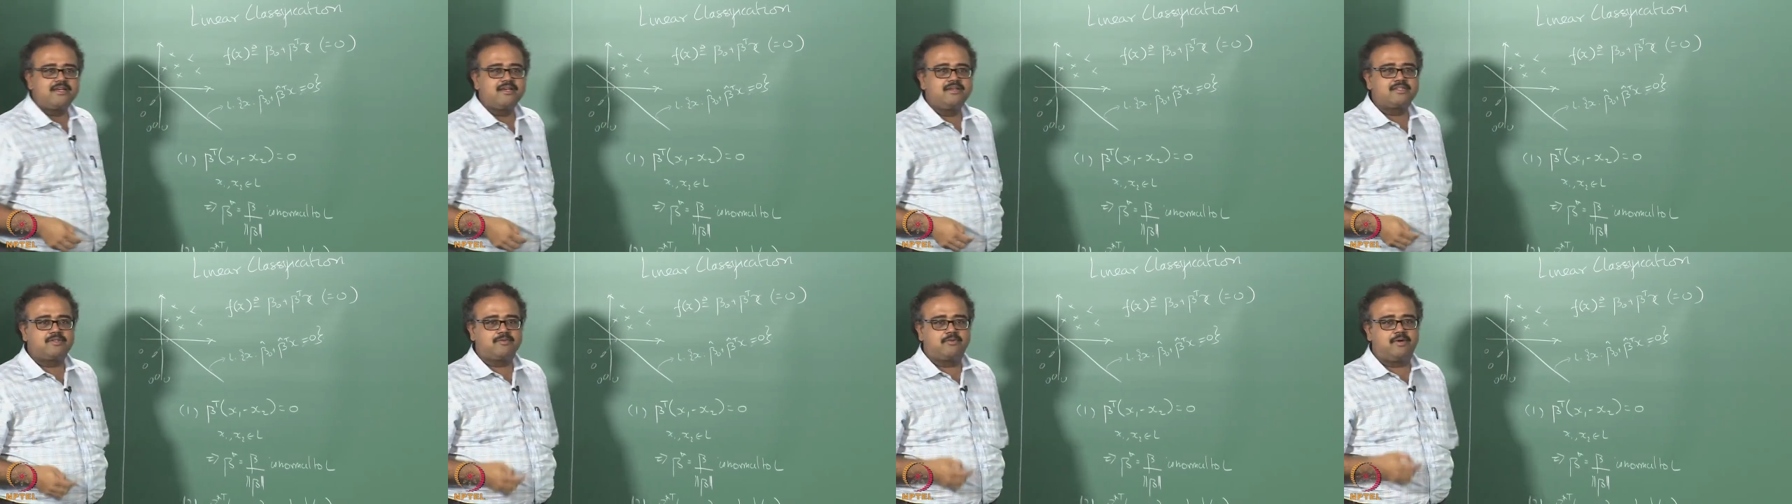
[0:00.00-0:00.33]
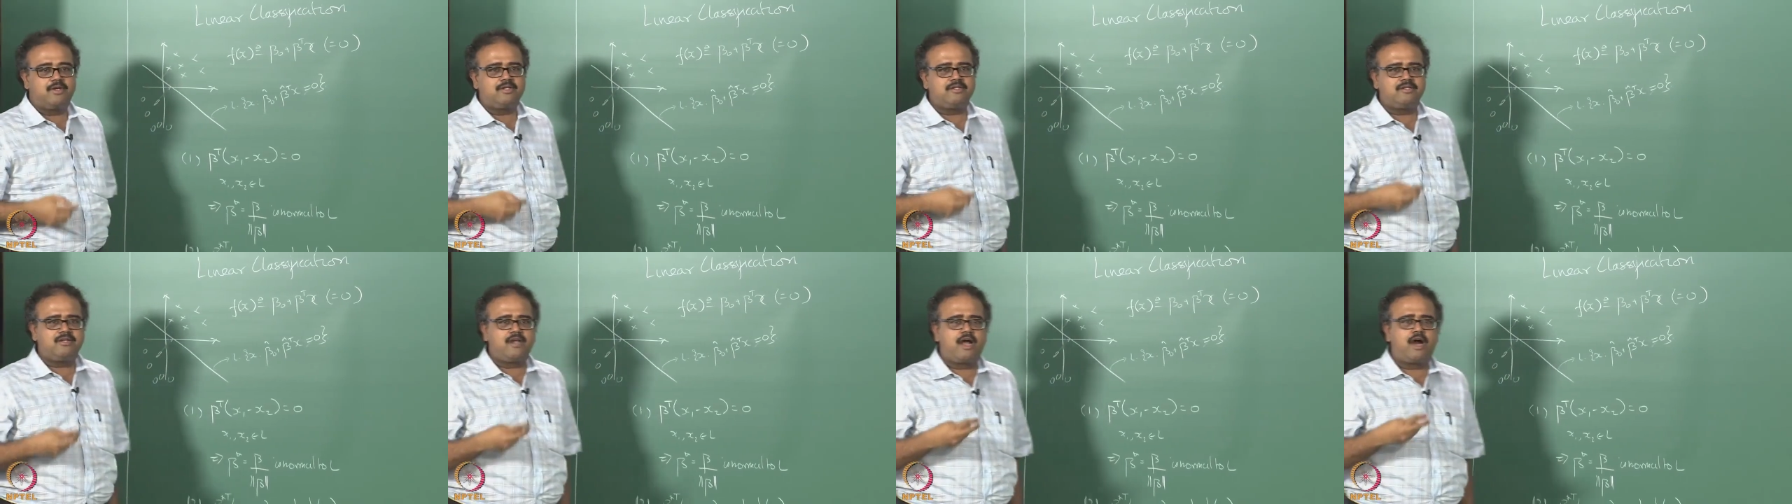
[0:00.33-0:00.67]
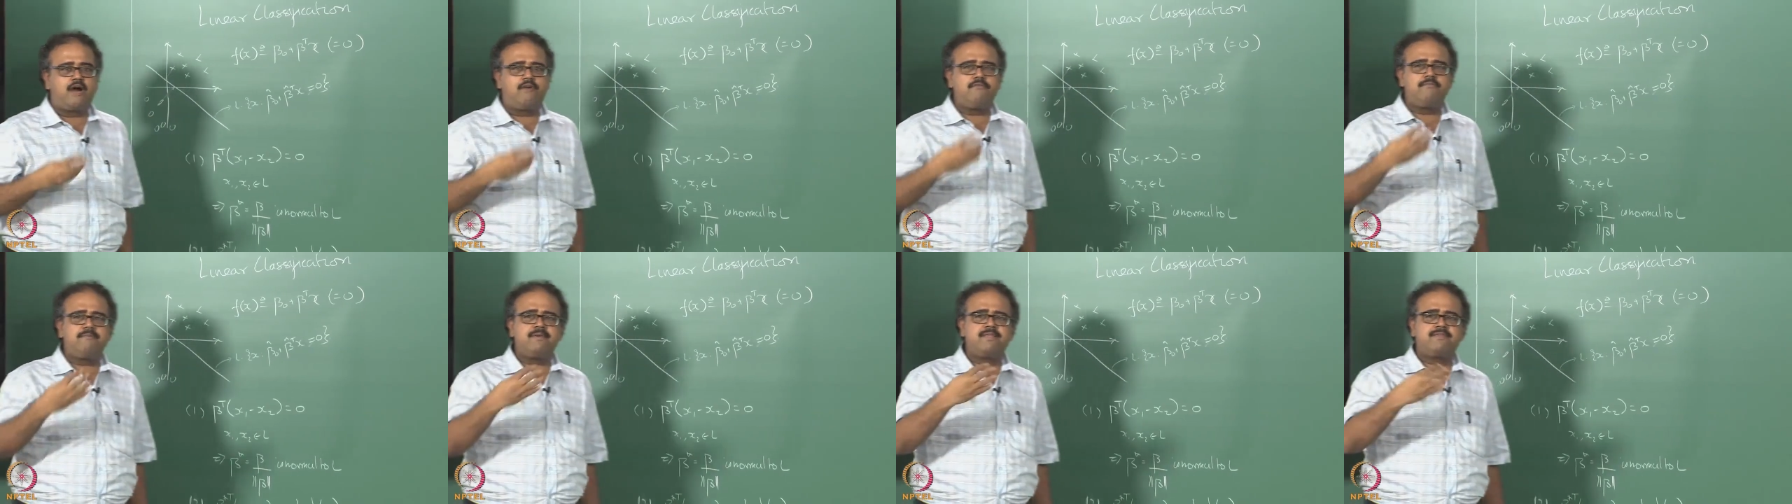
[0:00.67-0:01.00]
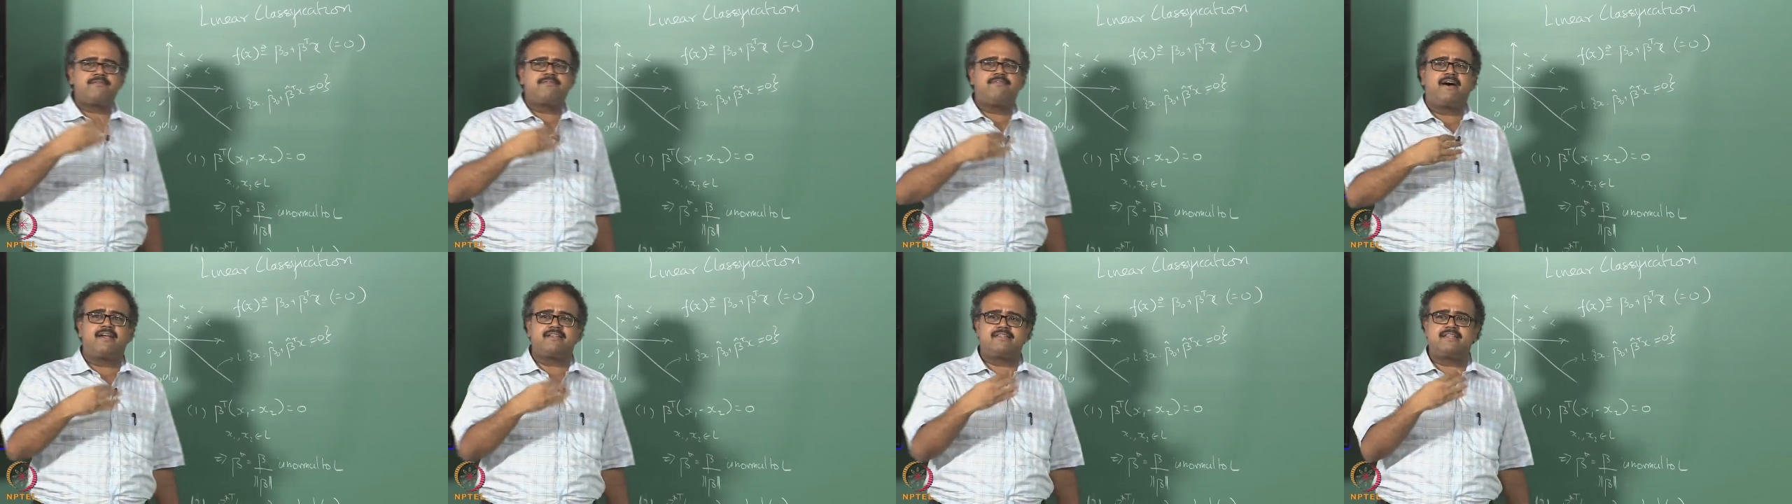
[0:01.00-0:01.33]
So what, how much
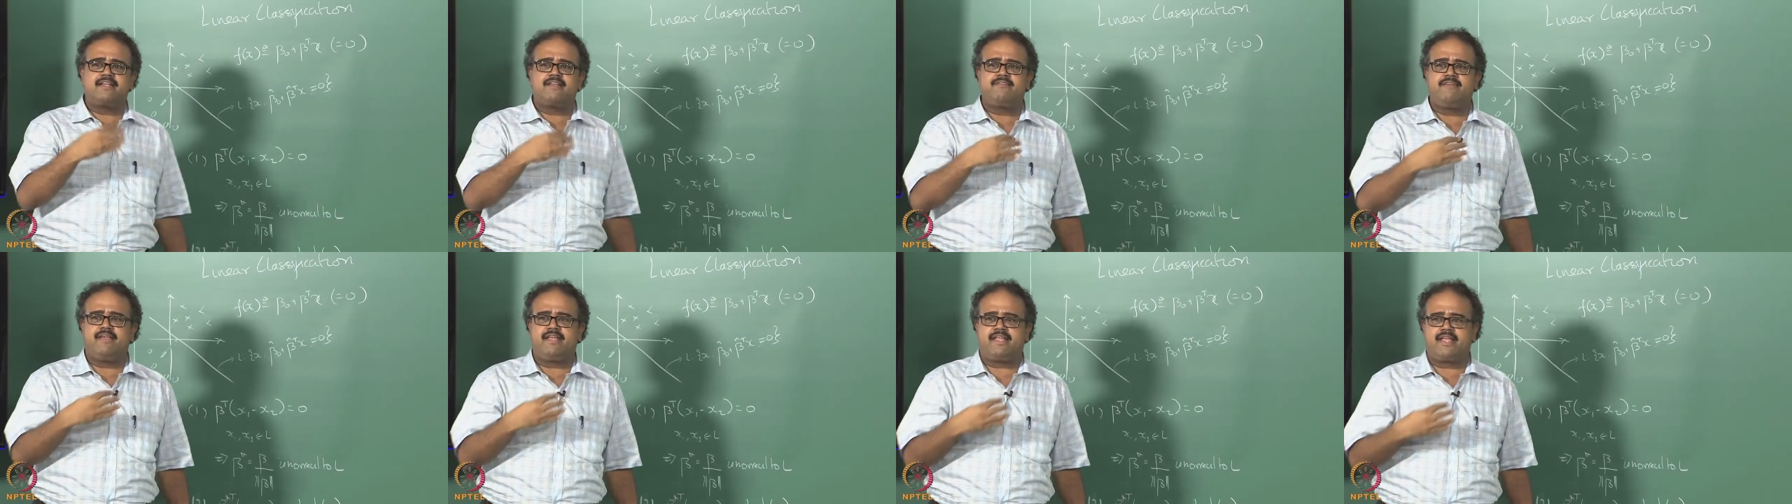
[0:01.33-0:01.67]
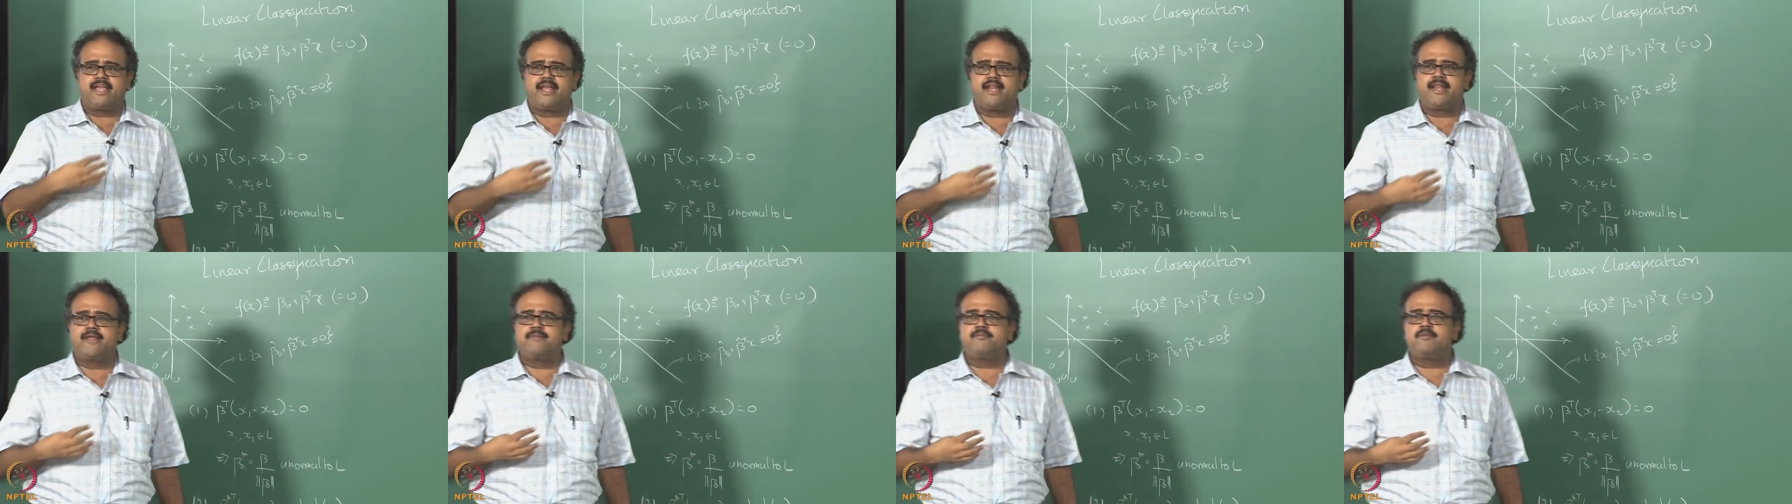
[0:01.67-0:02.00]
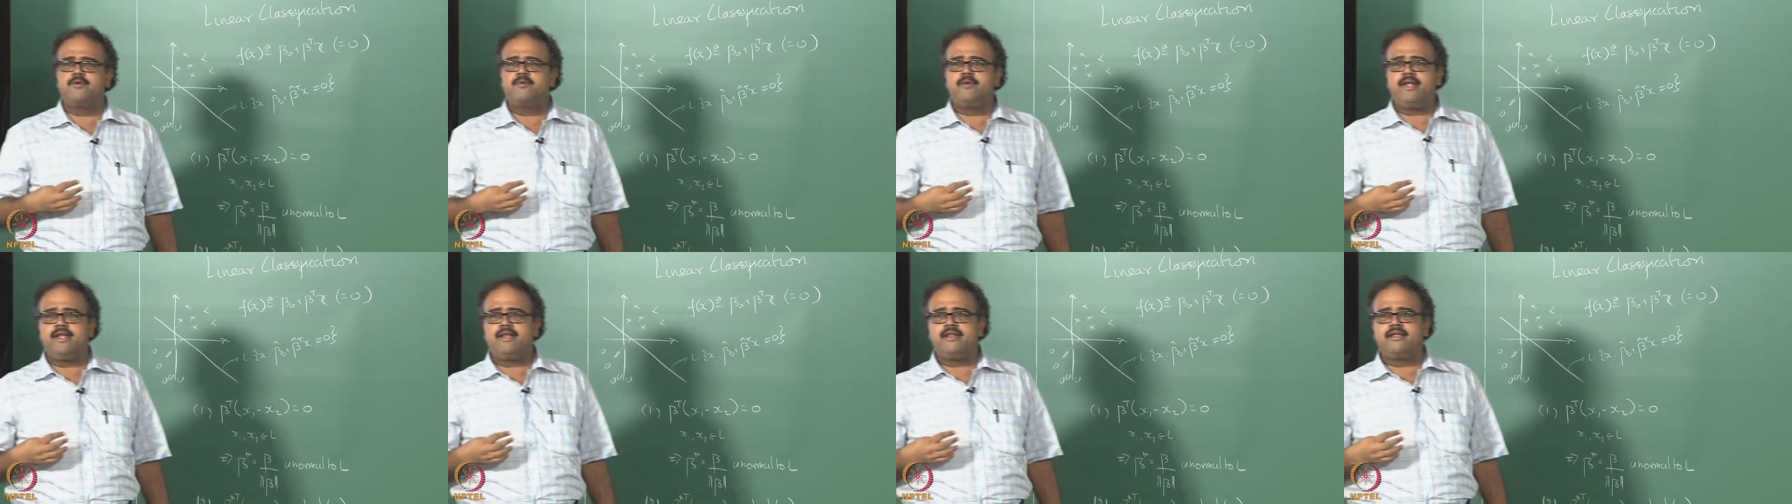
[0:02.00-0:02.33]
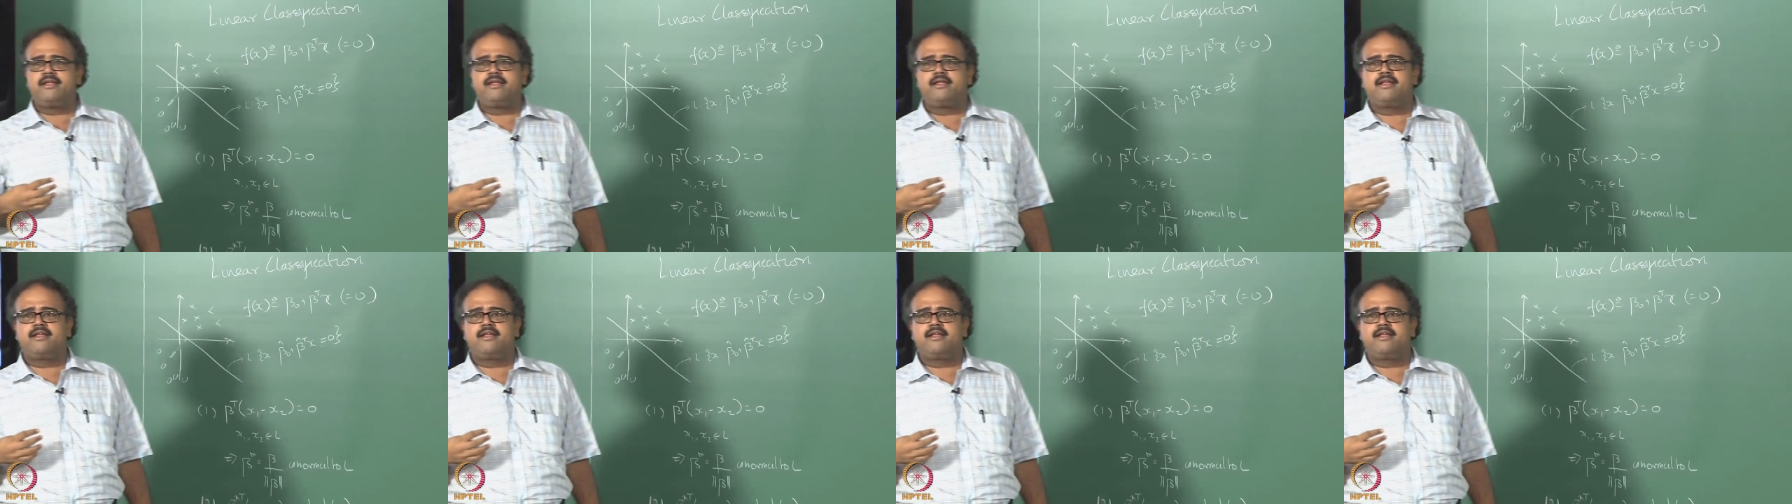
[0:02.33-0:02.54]
farther away can I move it?